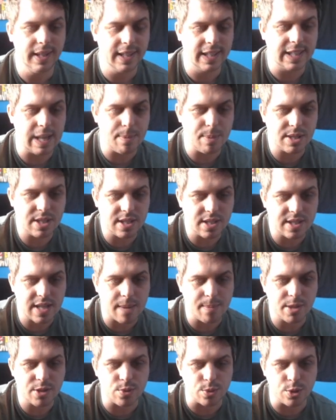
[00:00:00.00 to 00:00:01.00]
Nemesis
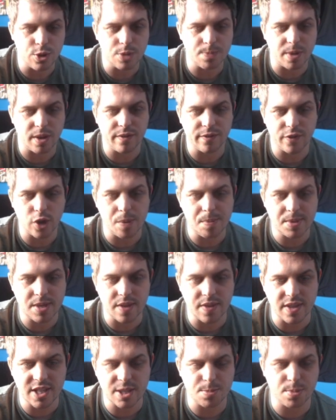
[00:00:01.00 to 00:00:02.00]
damage reduced by 30%.
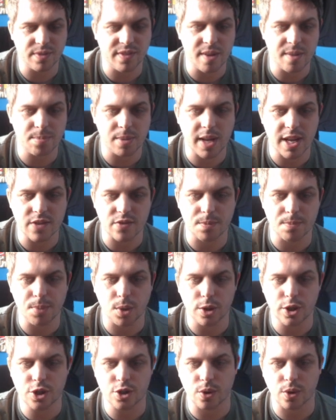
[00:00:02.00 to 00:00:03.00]
This is to prevent players from
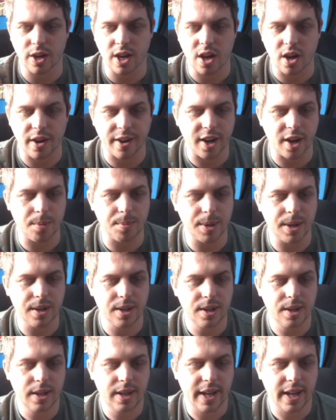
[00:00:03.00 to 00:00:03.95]
body shotting at high armor